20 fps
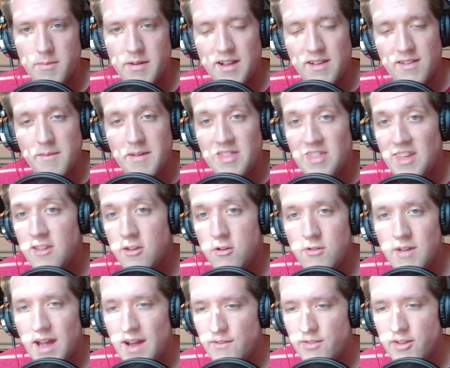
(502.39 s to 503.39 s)
Because, I mean, they
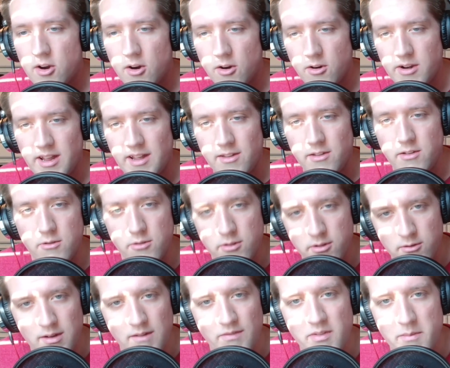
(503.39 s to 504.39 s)
do have the Guardians, who
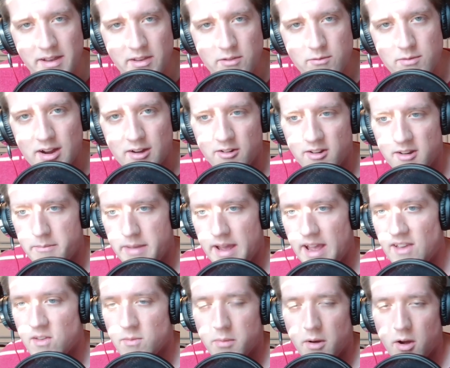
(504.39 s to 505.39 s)
do have the best record in
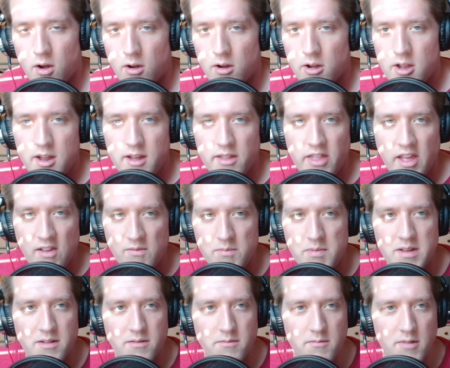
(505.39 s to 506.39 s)
baseball. They've
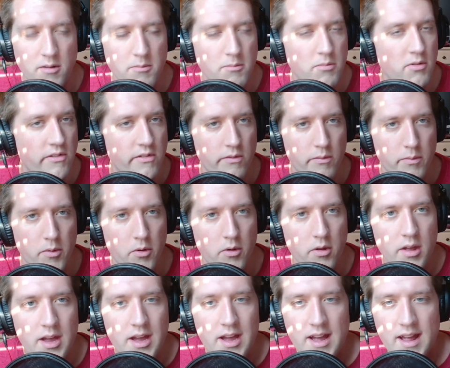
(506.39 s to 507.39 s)
been unbelievable.